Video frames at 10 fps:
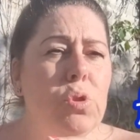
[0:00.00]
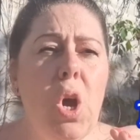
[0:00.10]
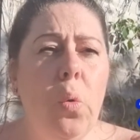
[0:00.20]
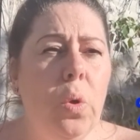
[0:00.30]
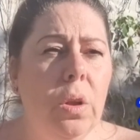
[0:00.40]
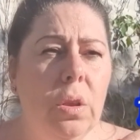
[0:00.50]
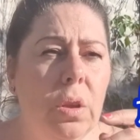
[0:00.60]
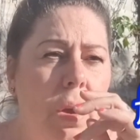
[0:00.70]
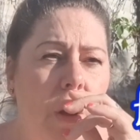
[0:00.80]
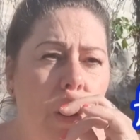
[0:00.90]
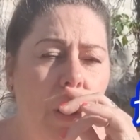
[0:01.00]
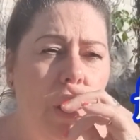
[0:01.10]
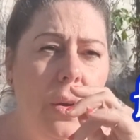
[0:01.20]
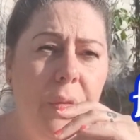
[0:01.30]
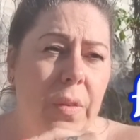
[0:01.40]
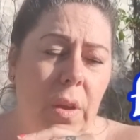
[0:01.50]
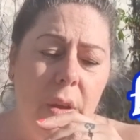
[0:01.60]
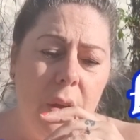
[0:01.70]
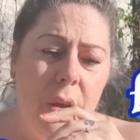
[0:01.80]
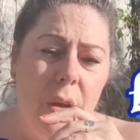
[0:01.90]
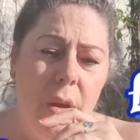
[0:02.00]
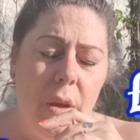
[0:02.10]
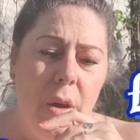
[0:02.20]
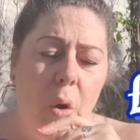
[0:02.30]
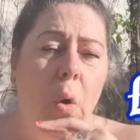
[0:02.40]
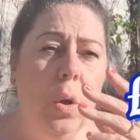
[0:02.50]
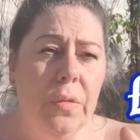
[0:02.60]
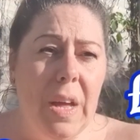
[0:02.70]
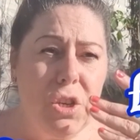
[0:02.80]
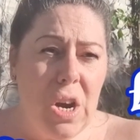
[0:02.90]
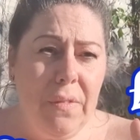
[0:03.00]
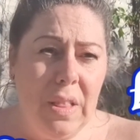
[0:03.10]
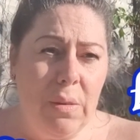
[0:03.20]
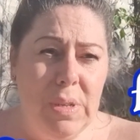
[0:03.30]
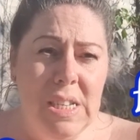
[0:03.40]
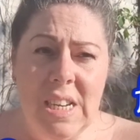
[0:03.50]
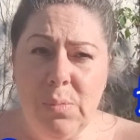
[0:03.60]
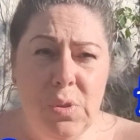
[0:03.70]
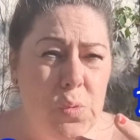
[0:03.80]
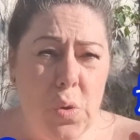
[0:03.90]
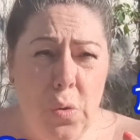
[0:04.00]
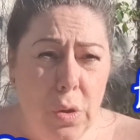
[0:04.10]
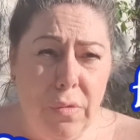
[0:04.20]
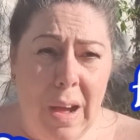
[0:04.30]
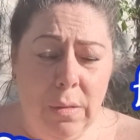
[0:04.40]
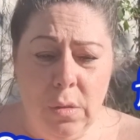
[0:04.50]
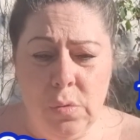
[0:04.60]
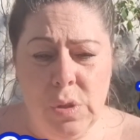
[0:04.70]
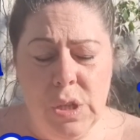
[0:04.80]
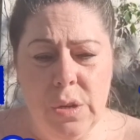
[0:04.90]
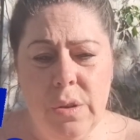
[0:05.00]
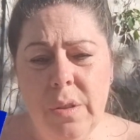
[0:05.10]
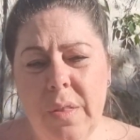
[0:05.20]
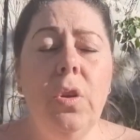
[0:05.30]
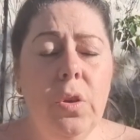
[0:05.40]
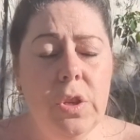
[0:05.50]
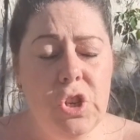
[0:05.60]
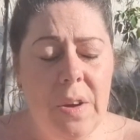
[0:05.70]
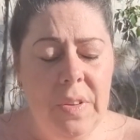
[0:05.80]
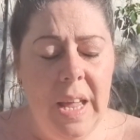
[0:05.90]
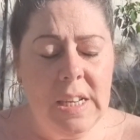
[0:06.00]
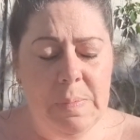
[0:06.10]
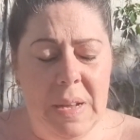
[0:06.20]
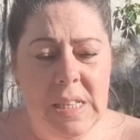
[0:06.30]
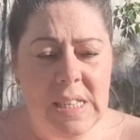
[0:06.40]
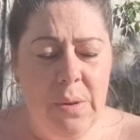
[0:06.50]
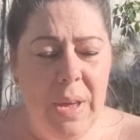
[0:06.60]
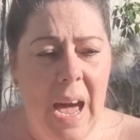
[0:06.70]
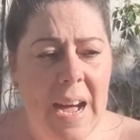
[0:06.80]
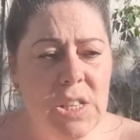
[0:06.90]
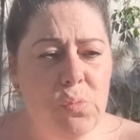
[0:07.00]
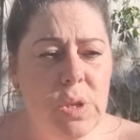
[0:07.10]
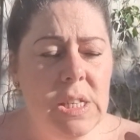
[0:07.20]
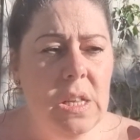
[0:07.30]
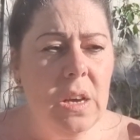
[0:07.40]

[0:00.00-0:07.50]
total for all of that travel that we did, which was all around London. The only other travel expenses that we had was